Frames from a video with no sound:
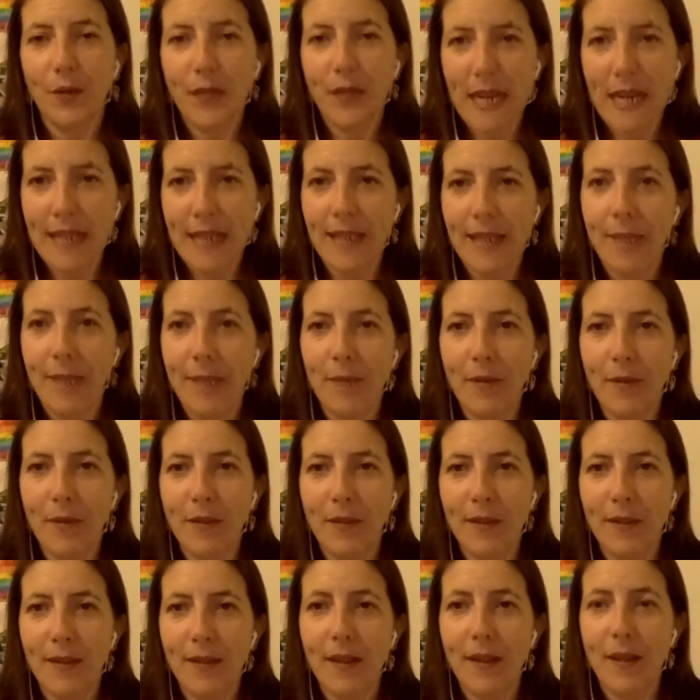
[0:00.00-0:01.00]
Yes, I
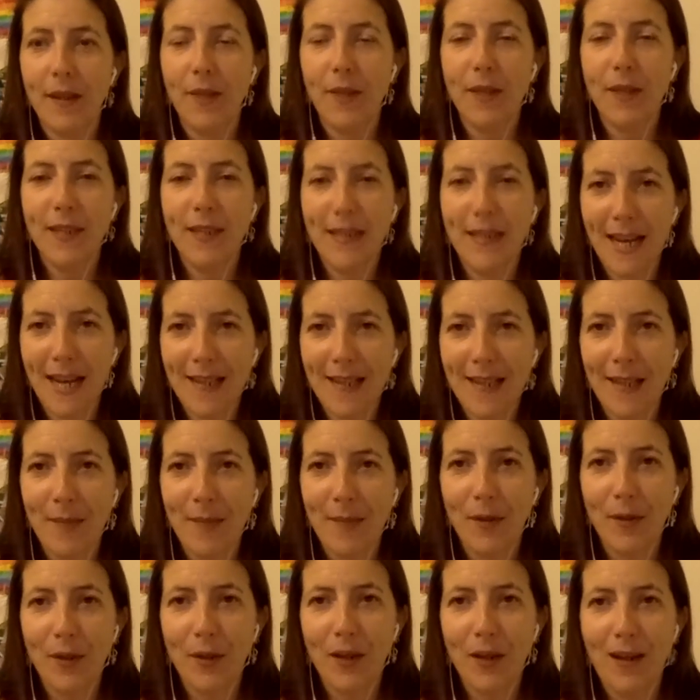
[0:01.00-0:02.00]
deserve this. Yes, I'm
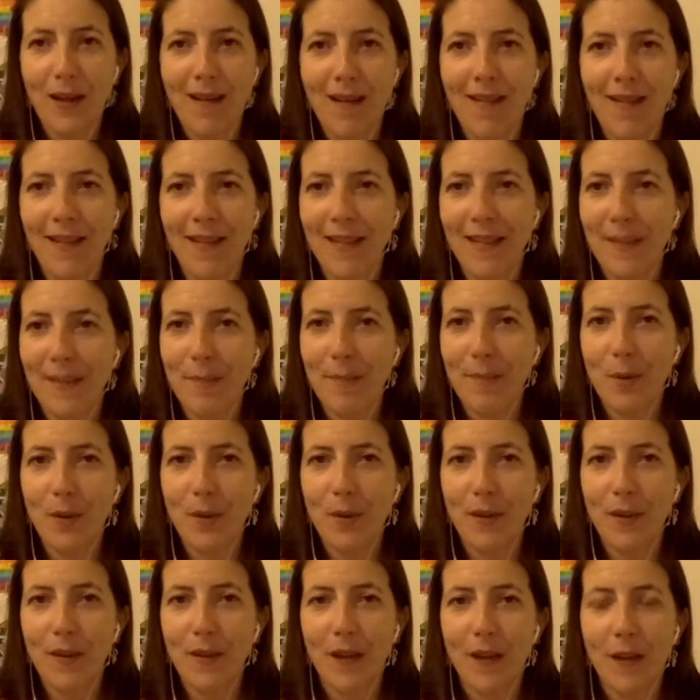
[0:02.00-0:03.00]
going to learn this and put
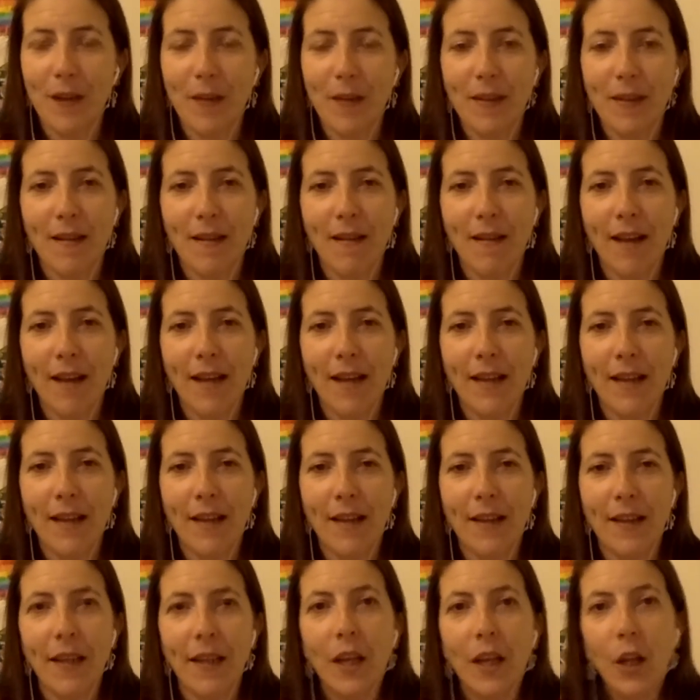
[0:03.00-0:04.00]
this time aside. I
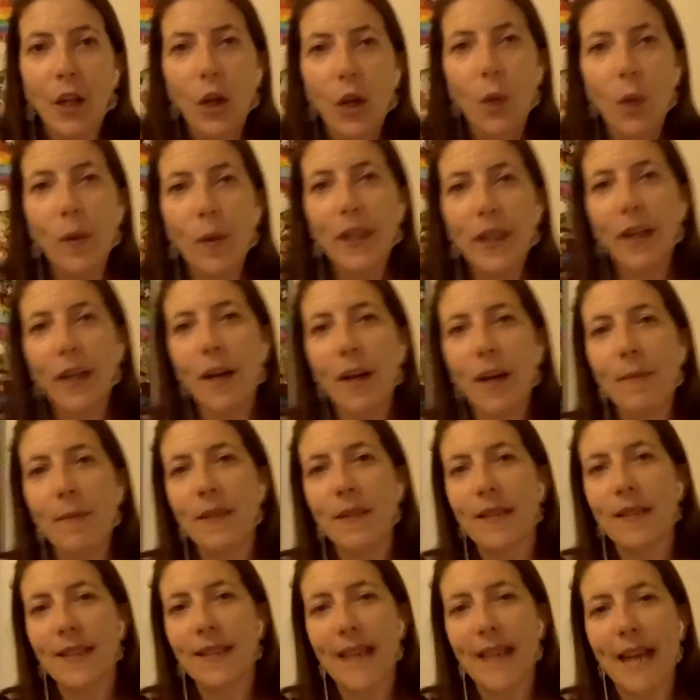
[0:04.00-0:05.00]
think when it comes
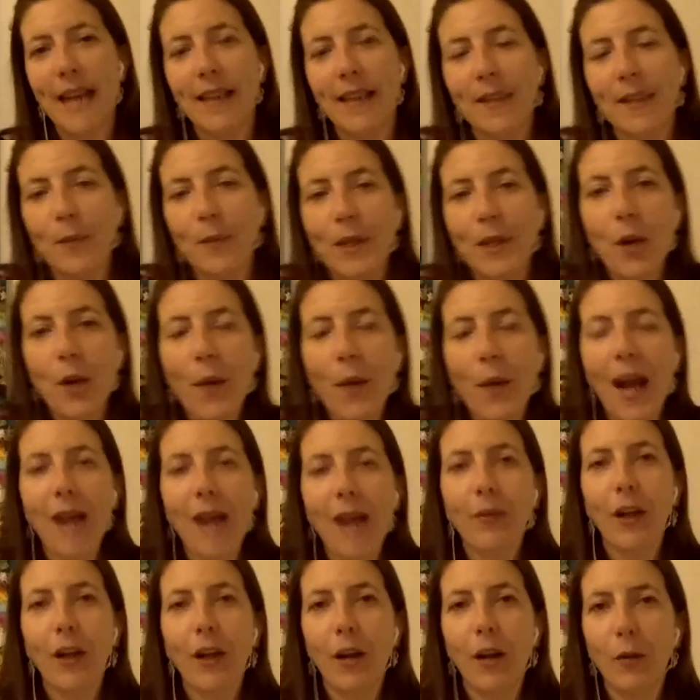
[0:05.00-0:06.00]
to sex, we don't
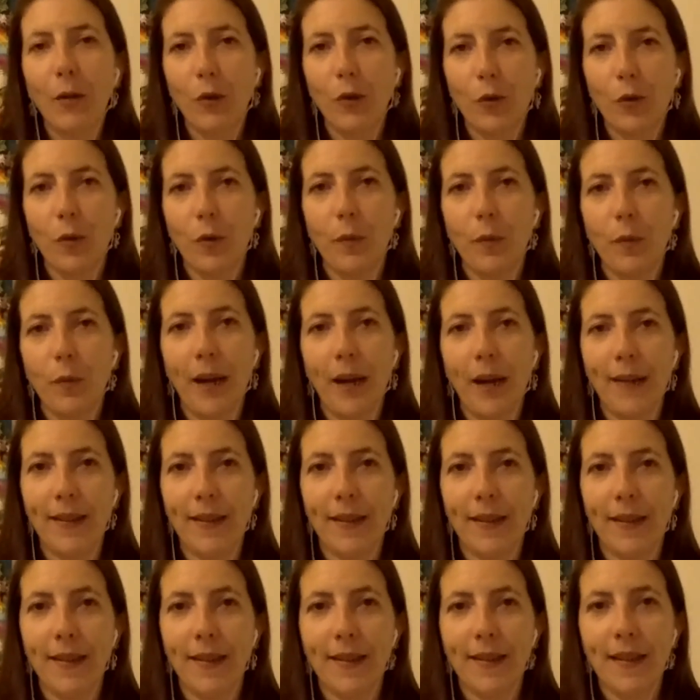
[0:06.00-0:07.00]
have a culture of
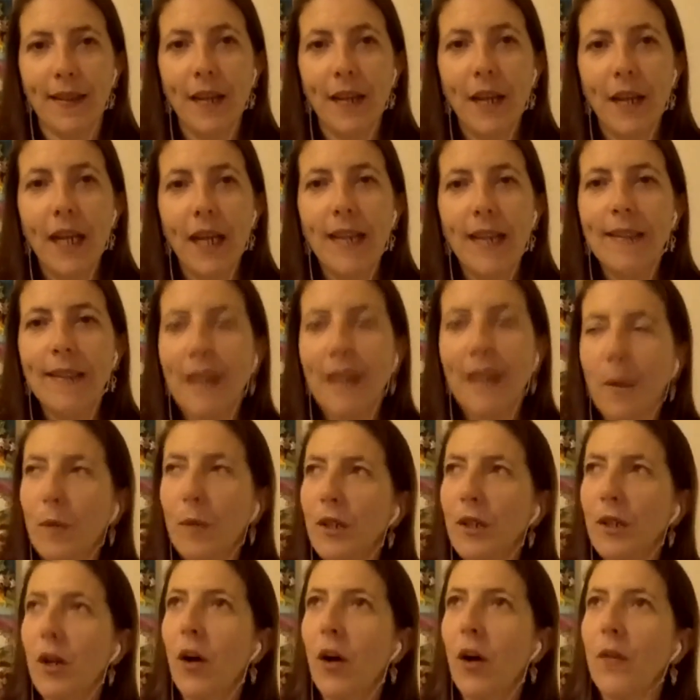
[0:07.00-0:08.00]
practice. It's like
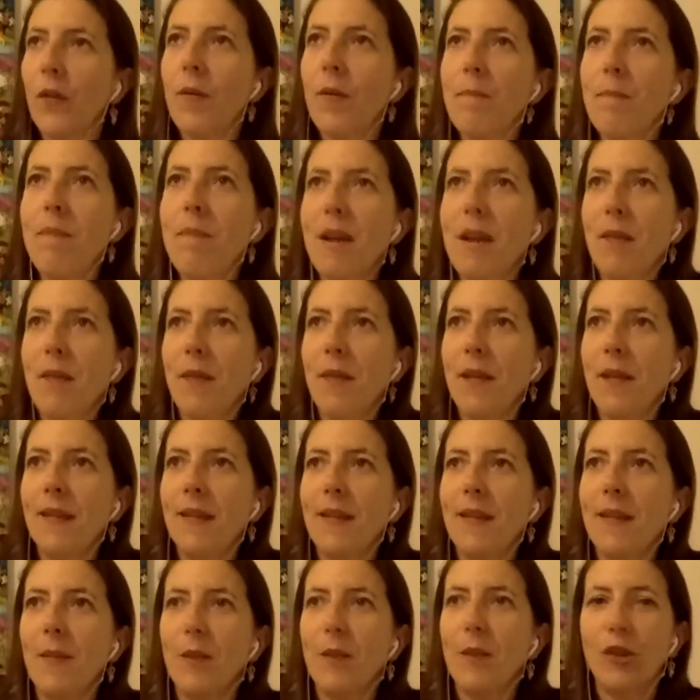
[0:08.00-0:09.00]
the myth is
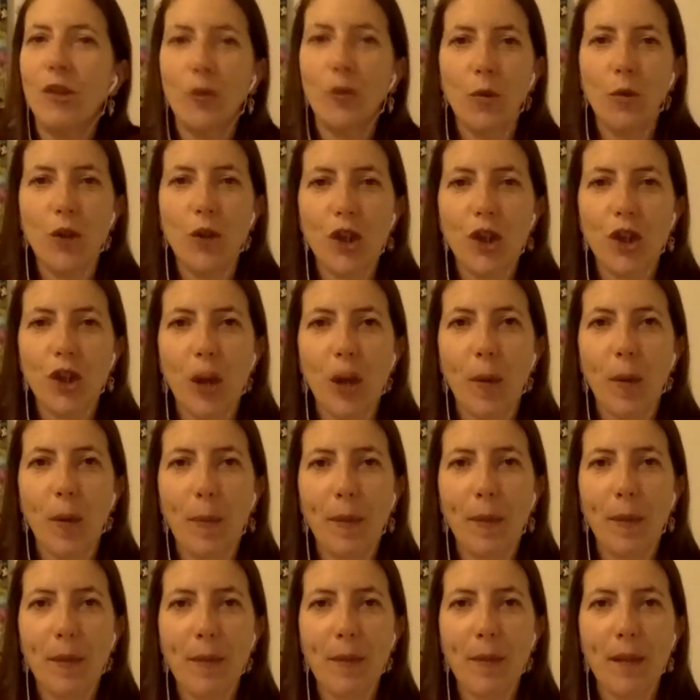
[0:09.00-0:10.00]
that we should all just show up
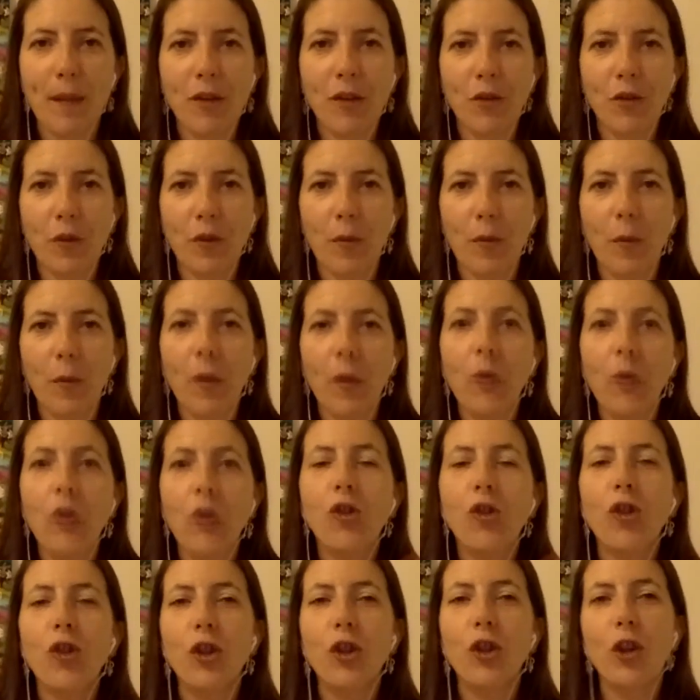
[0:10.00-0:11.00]
in the bedroom and we all
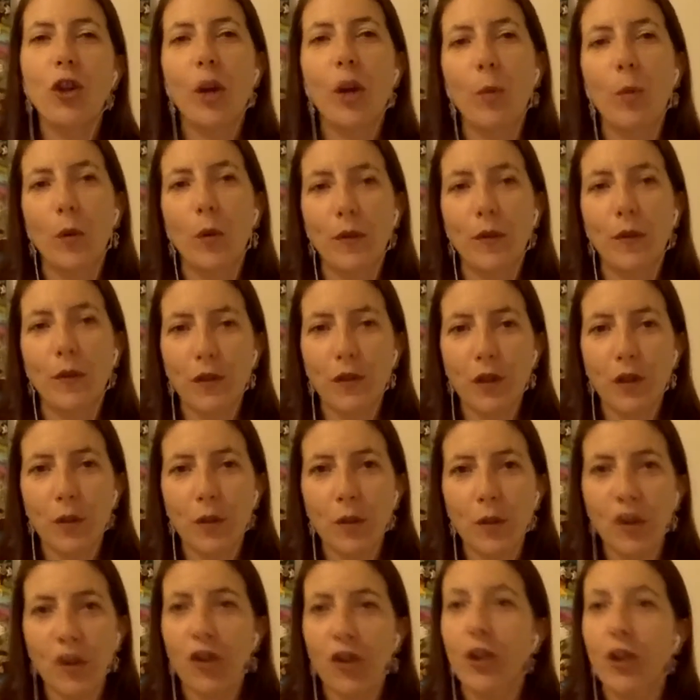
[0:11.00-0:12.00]
should know what to do.
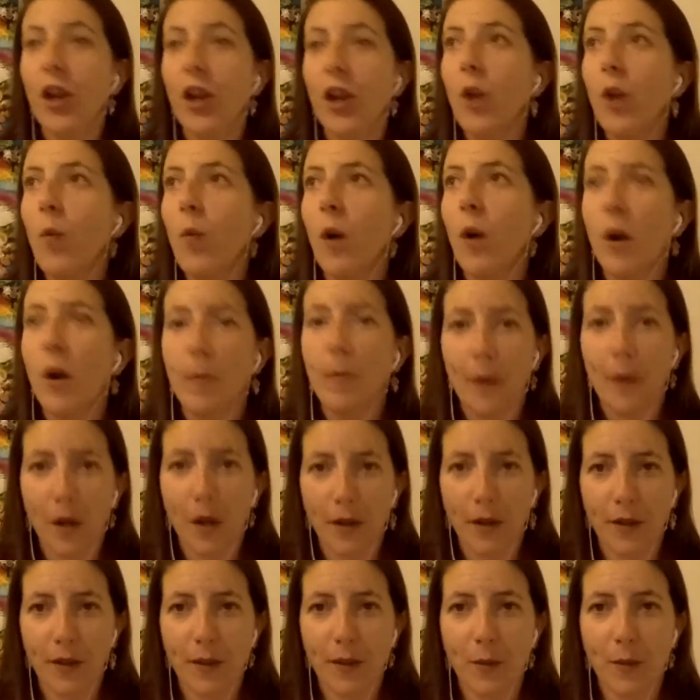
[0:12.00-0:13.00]
We should know what our
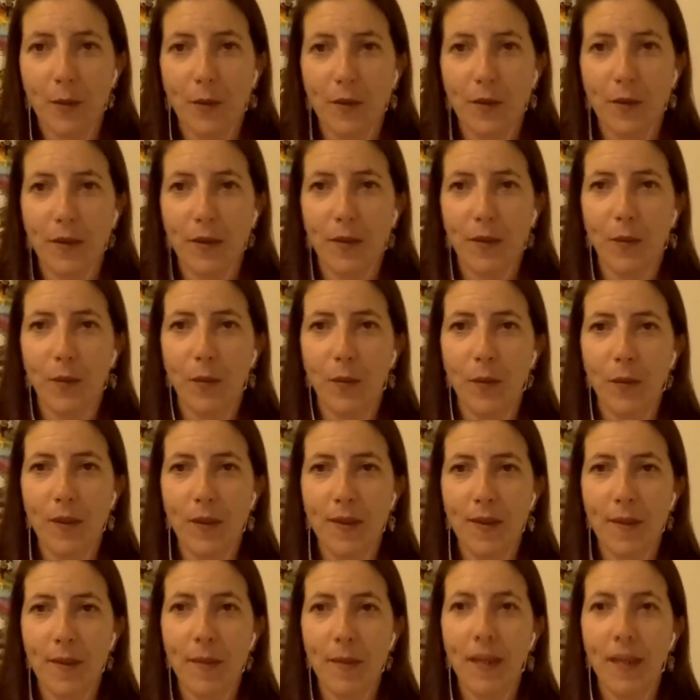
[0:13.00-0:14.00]
partners want if we're with
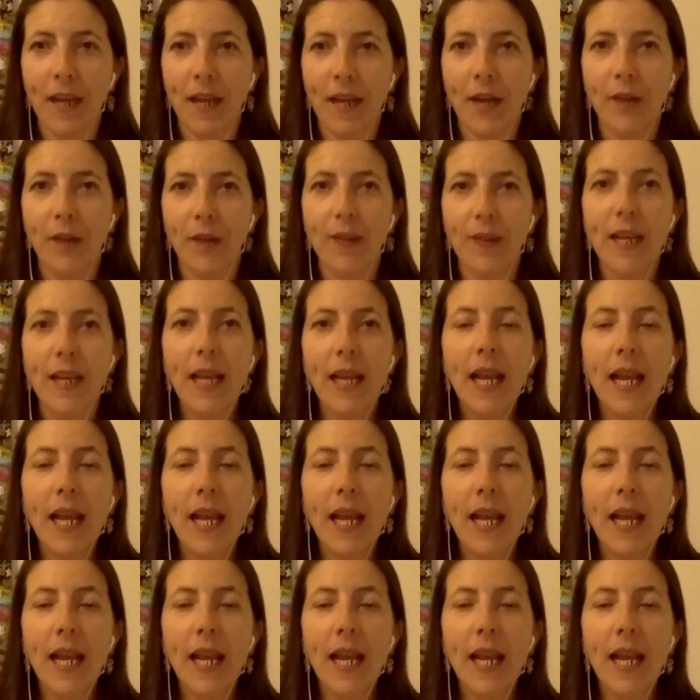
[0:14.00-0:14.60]
somebody else.